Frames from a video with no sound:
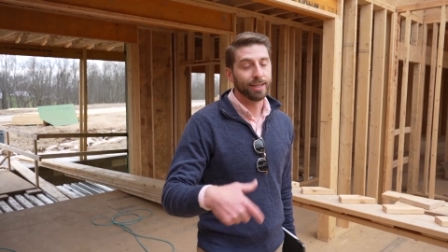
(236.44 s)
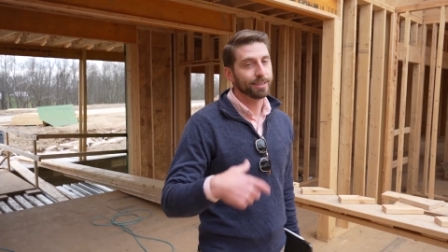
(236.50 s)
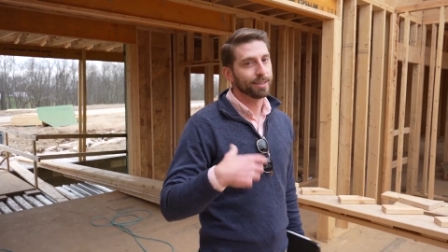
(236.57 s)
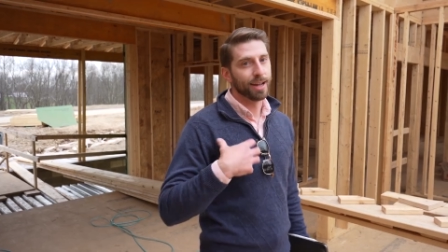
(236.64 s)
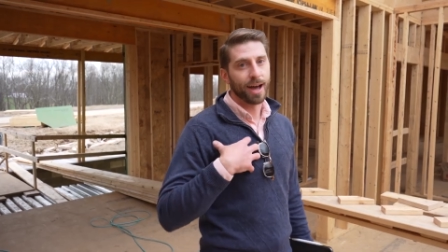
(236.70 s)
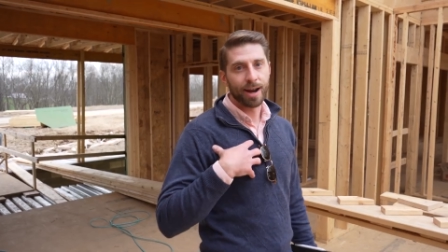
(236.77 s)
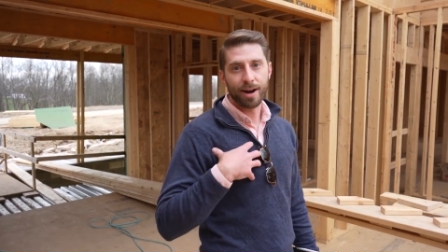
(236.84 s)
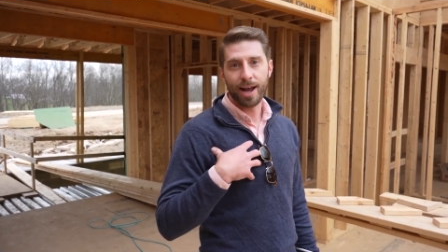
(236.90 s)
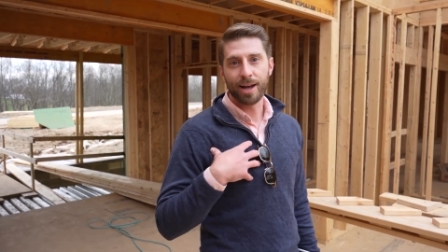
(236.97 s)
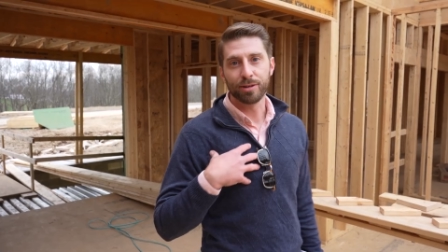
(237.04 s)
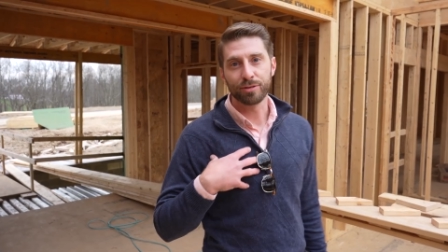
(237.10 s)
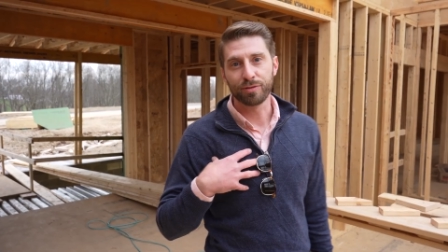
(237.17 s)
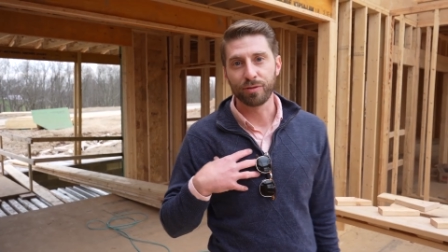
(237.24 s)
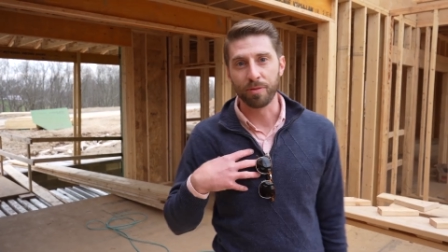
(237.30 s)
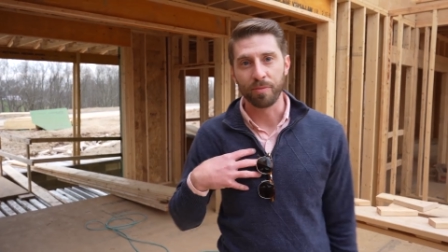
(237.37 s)
It's not a
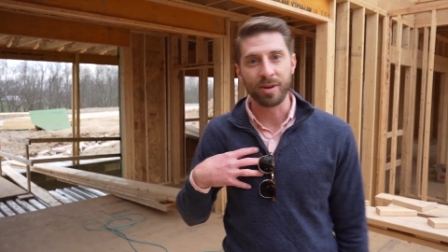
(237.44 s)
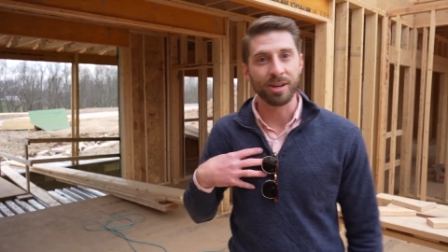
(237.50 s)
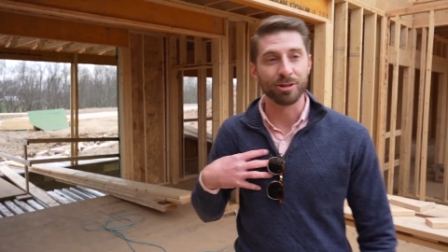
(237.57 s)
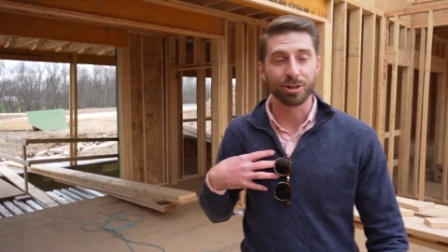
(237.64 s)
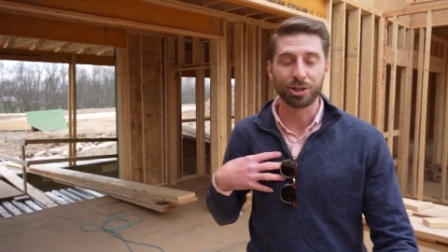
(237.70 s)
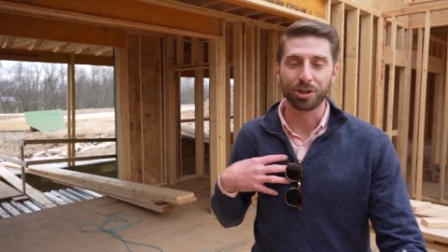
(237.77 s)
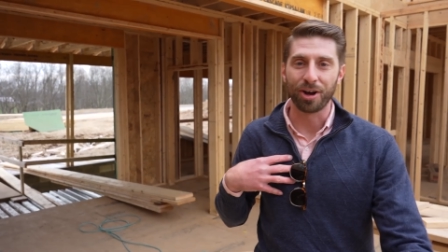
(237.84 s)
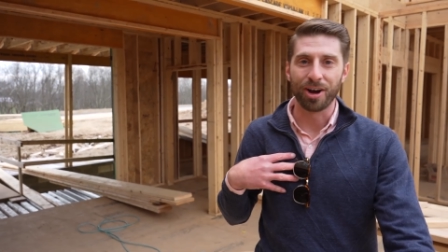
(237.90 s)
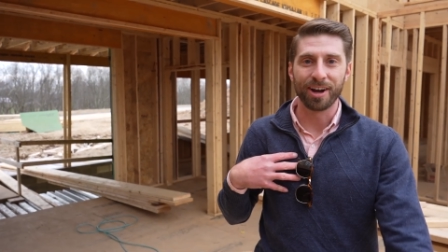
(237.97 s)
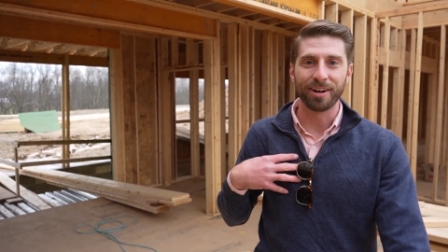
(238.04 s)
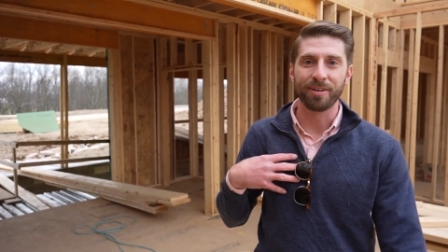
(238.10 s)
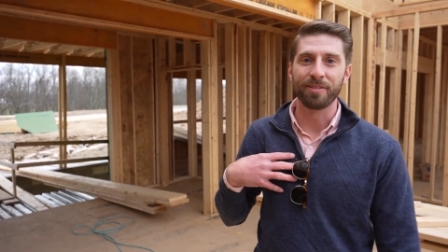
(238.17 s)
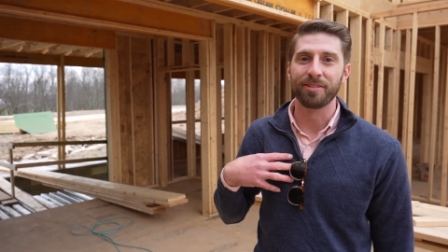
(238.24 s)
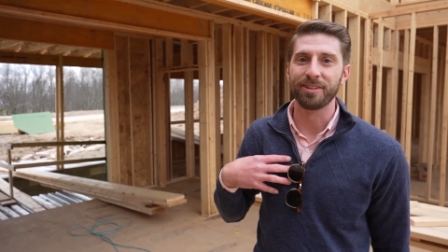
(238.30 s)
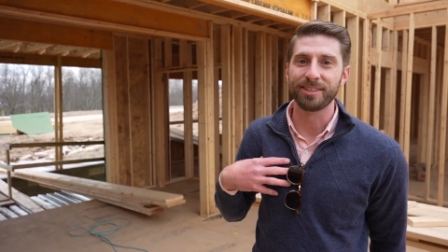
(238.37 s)
house for me or
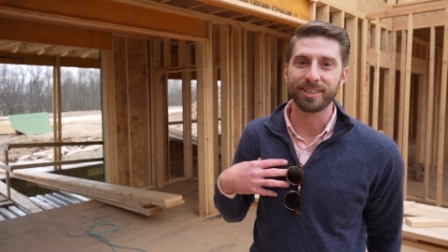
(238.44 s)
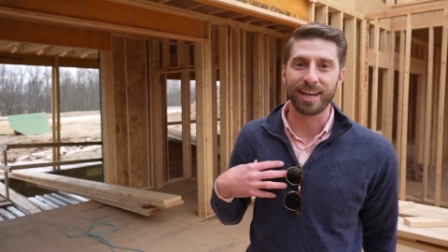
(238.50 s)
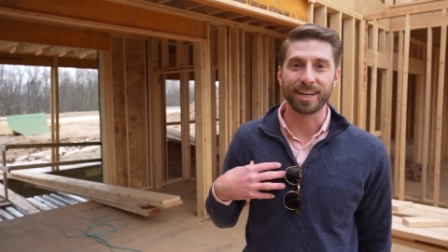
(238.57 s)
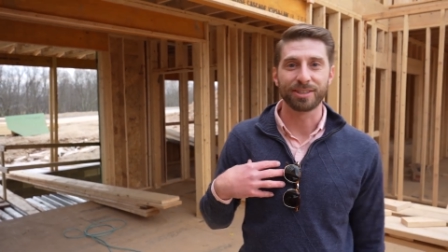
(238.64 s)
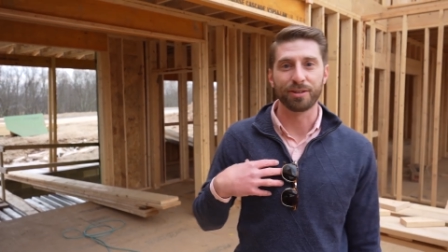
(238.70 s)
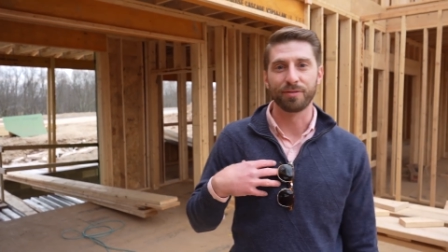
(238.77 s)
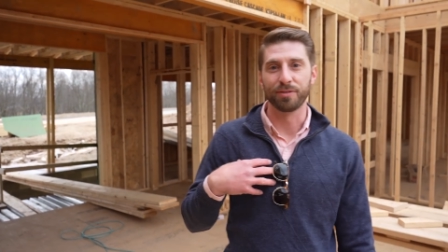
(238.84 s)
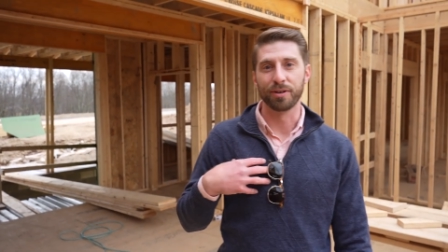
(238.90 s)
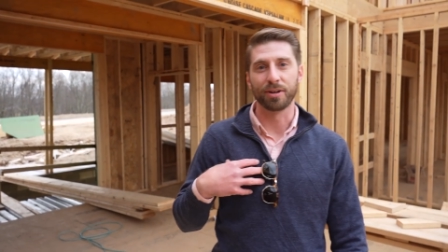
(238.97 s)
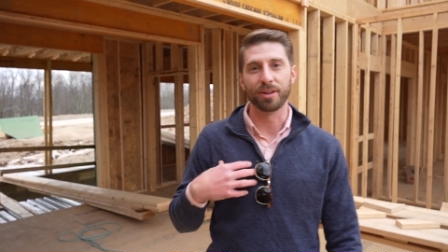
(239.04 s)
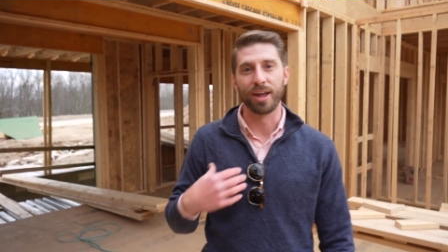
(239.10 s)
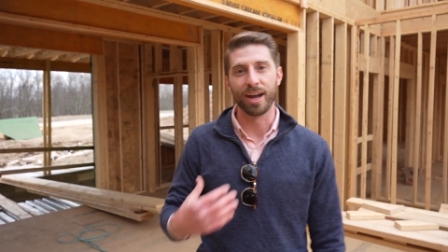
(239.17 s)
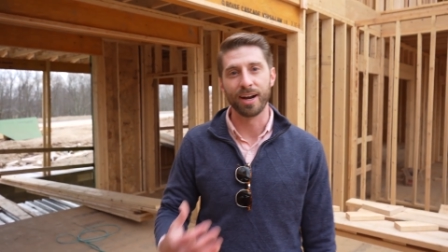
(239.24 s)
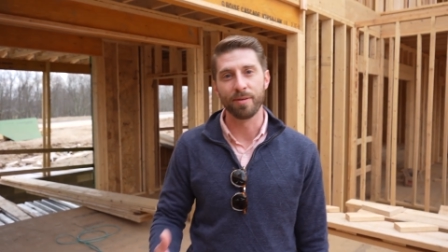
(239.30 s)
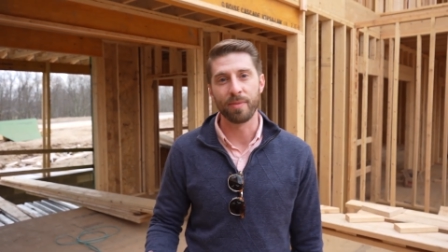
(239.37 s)
Sean. This is actually for a
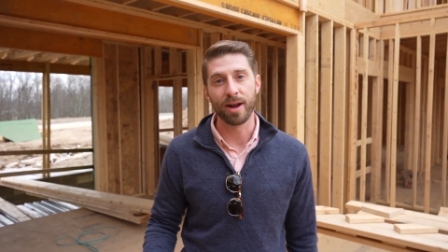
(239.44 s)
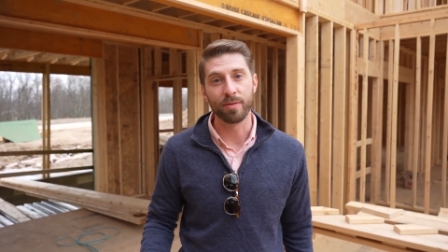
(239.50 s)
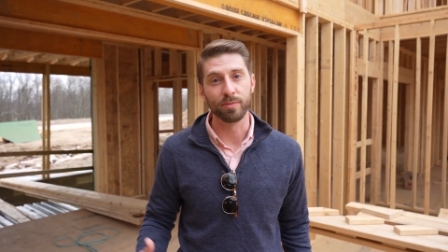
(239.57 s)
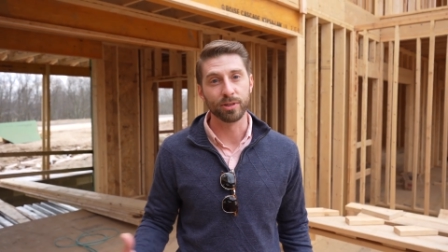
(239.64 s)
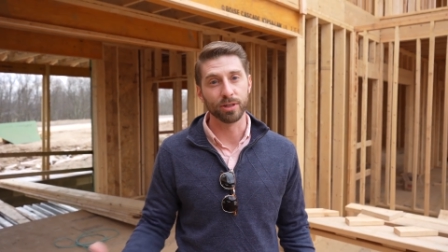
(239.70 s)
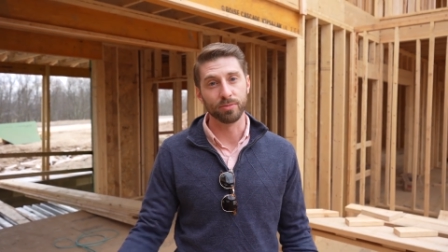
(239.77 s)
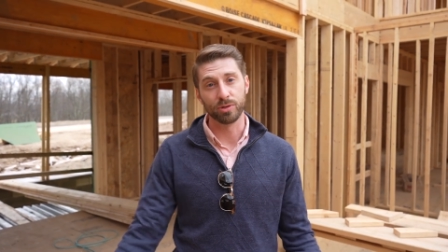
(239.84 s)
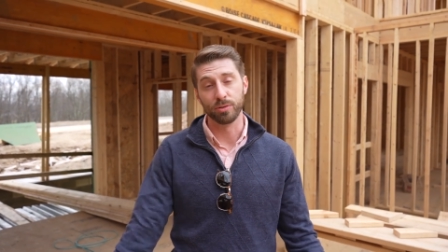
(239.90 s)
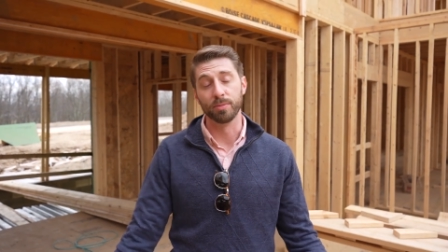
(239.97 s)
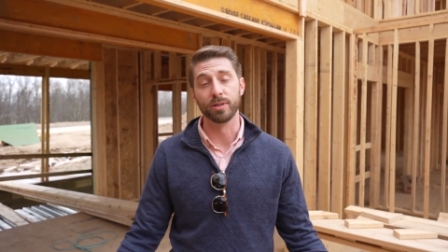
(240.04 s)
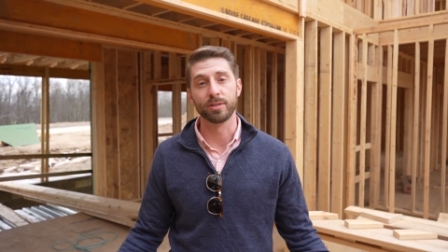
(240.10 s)
client of mine, which I'm super